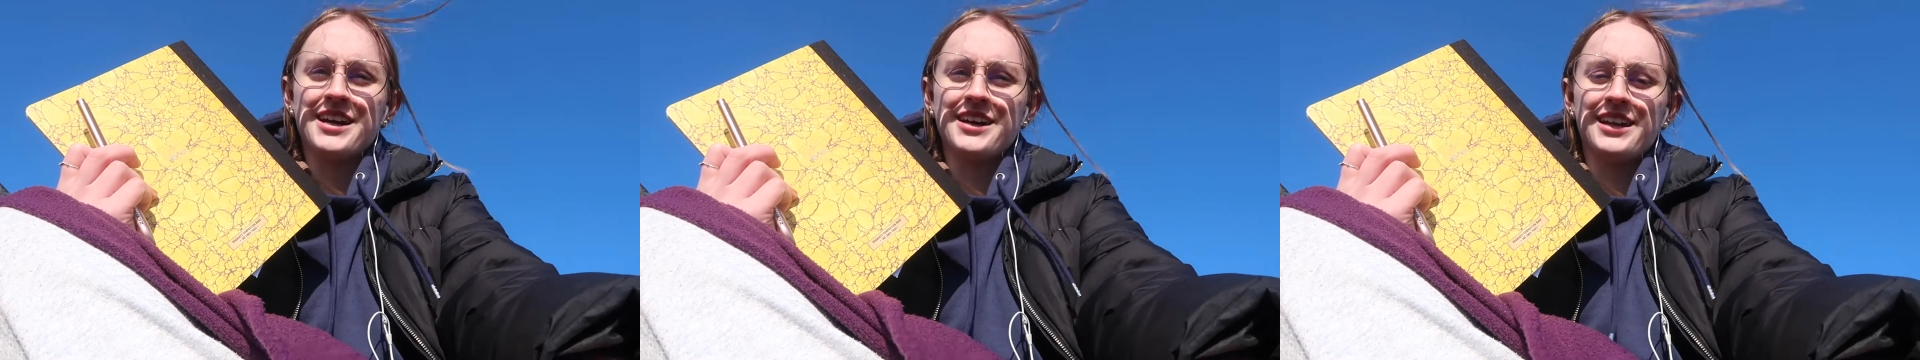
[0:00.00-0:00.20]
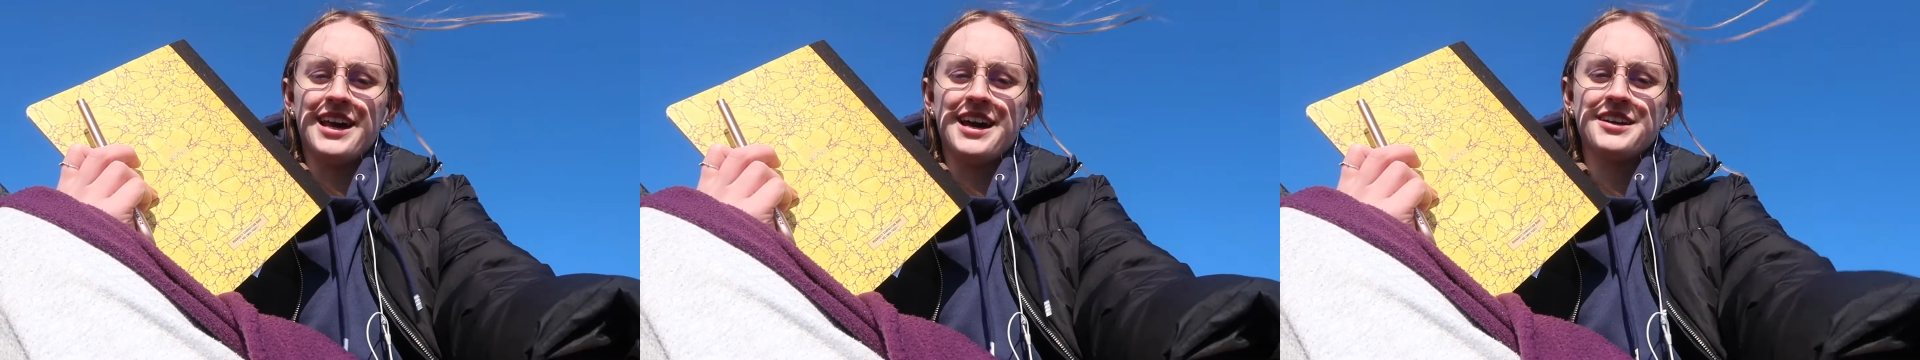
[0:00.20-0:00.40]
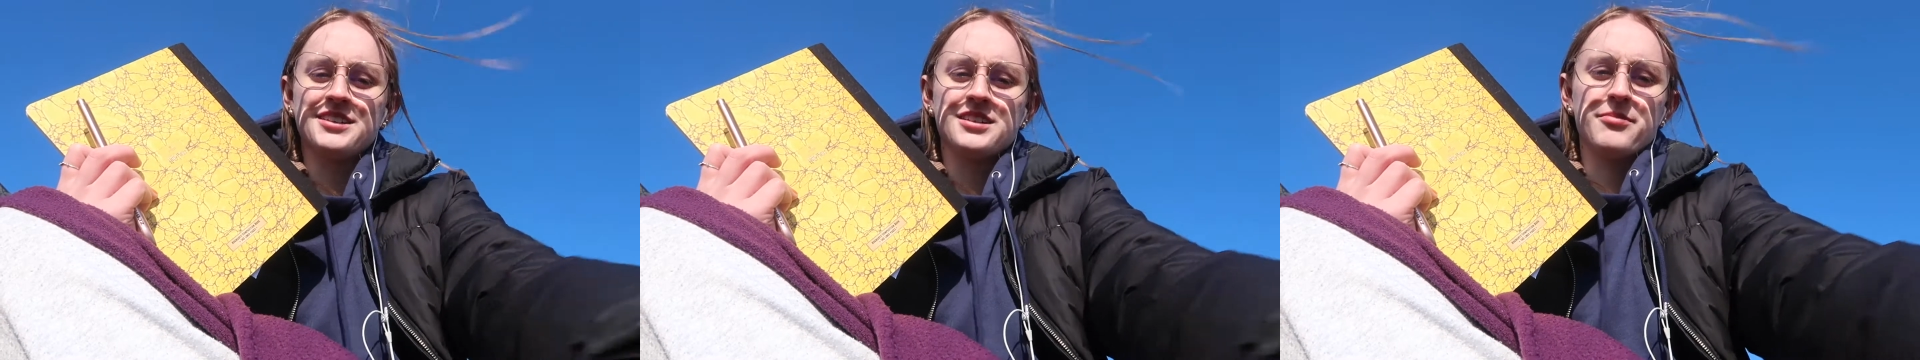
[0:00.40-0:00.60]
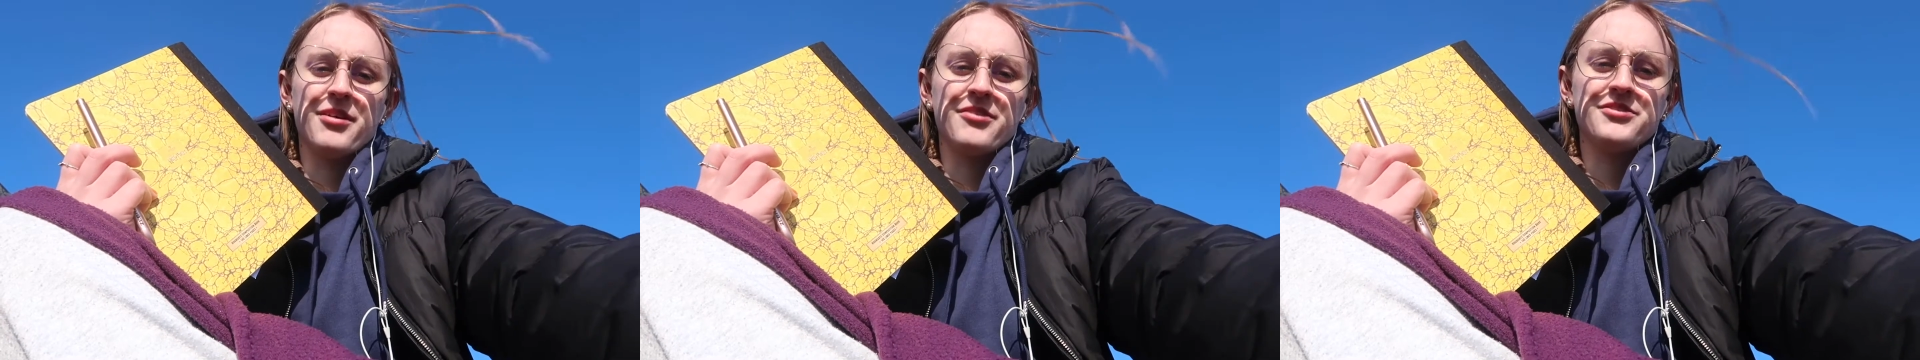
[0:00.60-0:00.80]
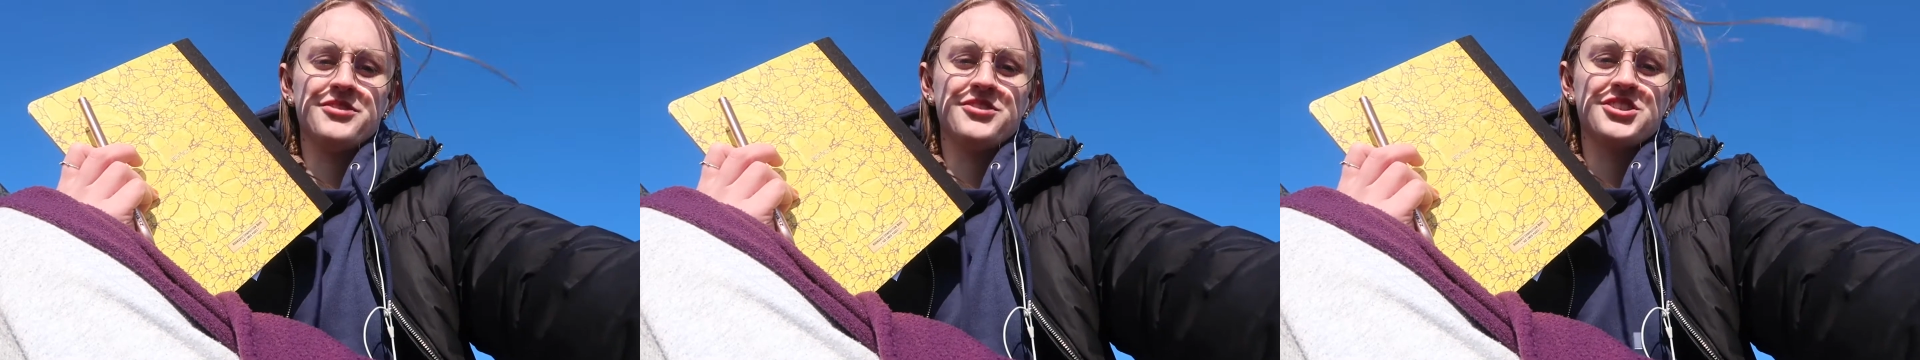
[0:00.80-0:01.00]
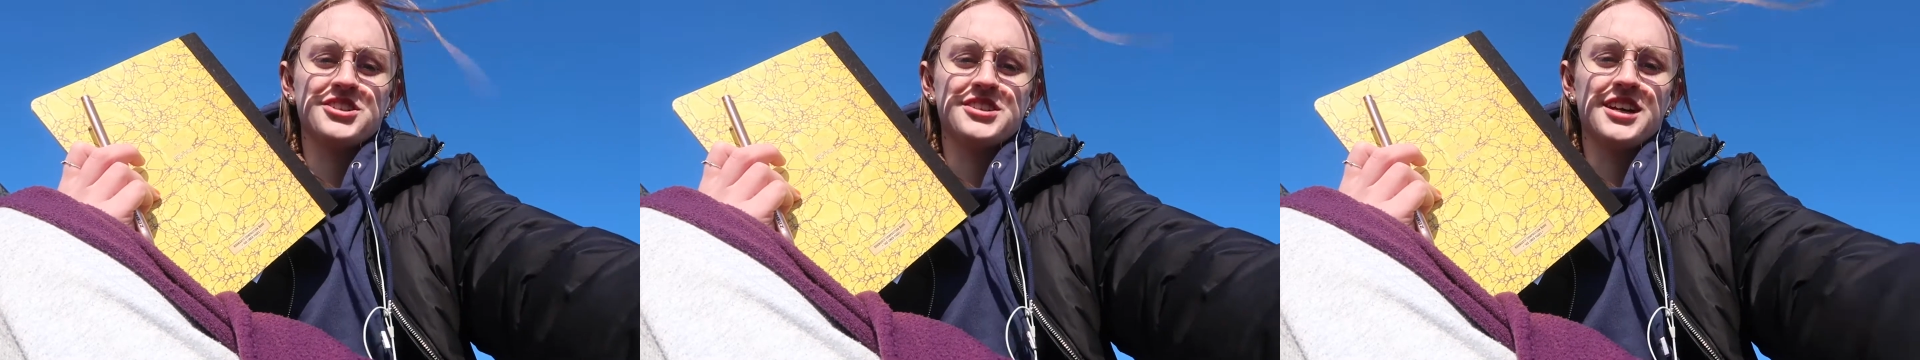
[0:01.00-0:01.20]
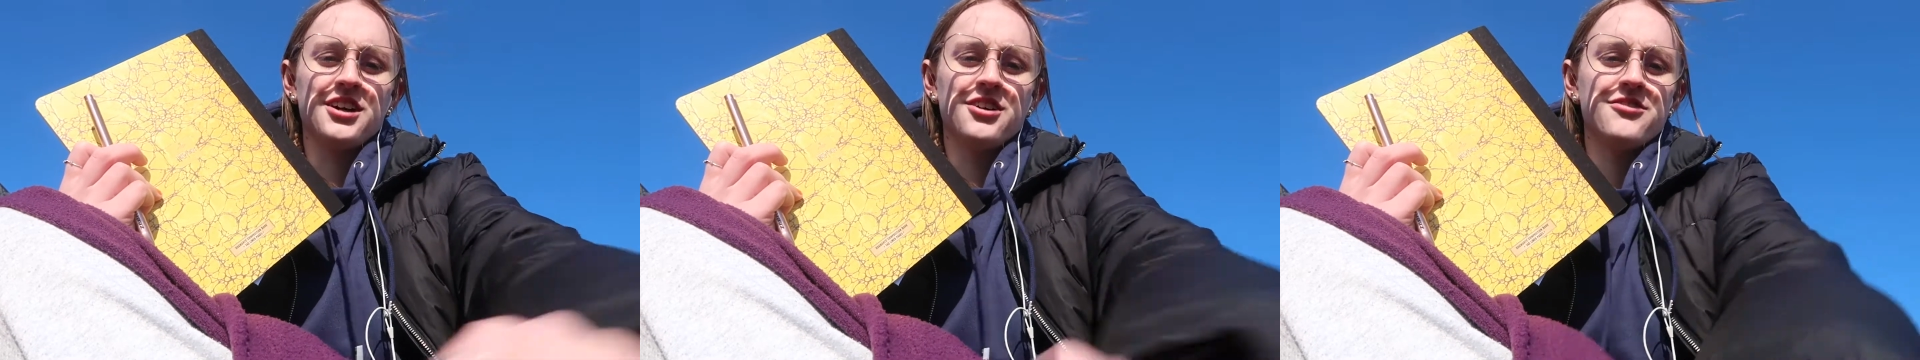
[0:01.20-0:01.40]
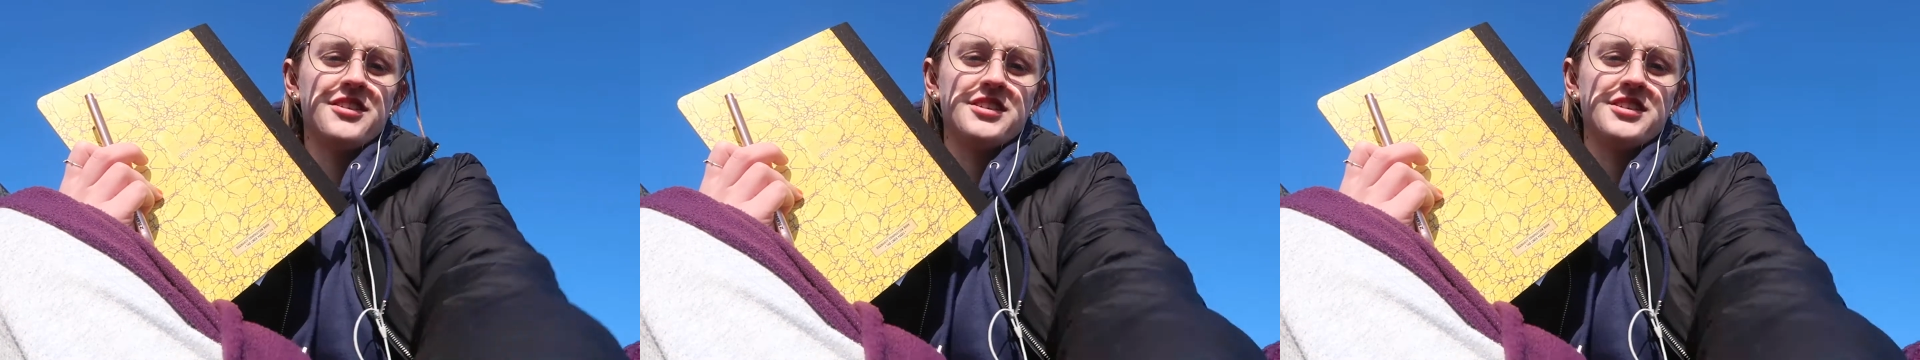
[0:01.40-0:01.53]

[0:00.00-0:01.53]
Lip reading: a letter to my future self.